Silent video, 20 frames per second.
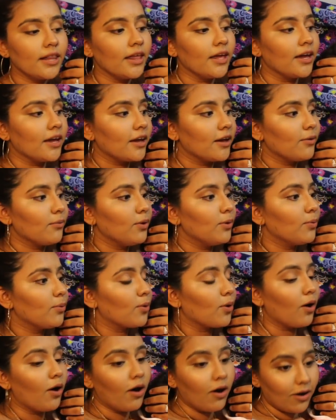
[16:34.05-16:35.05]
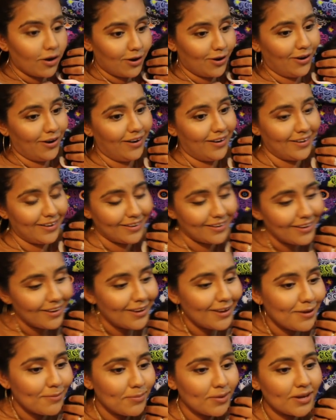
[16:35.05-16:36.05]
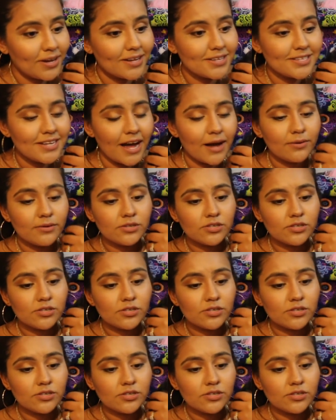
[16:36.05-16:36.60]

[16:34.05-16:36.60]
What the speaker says: Like, we were all crying because I